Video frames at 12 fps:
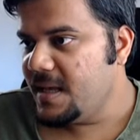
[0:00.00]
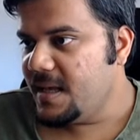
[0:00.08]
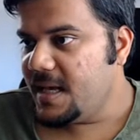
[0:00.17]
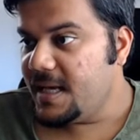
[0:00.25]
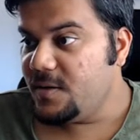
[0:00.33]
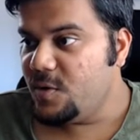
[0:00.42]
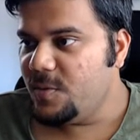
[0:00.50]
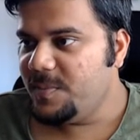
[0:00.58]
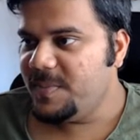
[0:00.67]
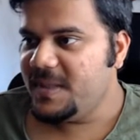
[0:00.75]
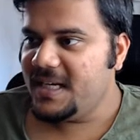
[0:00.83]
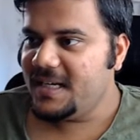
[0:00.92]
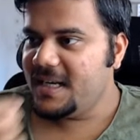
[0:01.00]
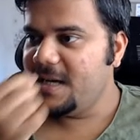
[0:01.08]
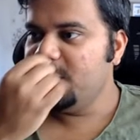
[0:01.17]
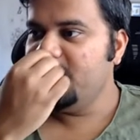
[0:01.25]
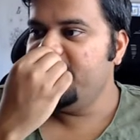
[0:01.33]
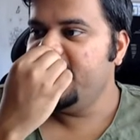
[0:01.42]
I hope that now
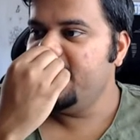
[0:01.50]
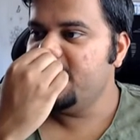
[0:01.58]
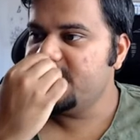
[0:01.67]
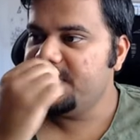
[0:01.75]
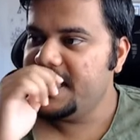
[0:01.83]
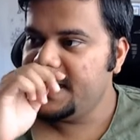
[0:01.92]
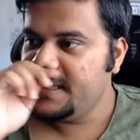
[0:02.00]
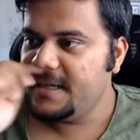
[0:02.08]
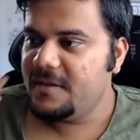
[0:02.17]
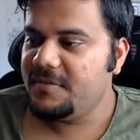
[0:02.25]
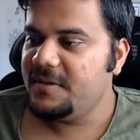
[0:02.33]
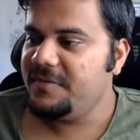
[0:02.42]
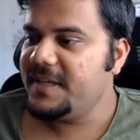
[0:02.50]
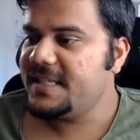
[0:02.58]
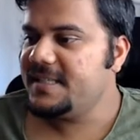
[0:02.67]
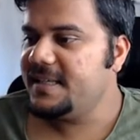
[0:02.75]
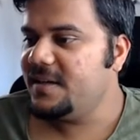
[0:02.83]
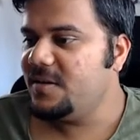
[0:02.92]
the video is better after
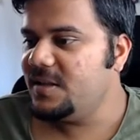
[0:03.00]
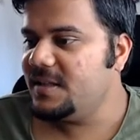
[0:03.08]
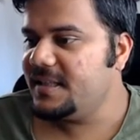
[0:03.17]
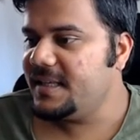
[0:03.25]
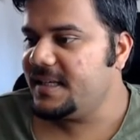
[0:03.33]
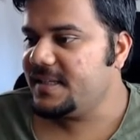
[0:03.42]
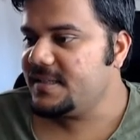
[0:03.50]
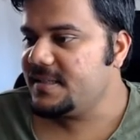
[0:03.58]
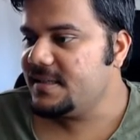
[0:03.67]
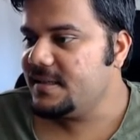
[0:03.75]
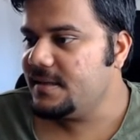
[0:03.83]
fixing all the things.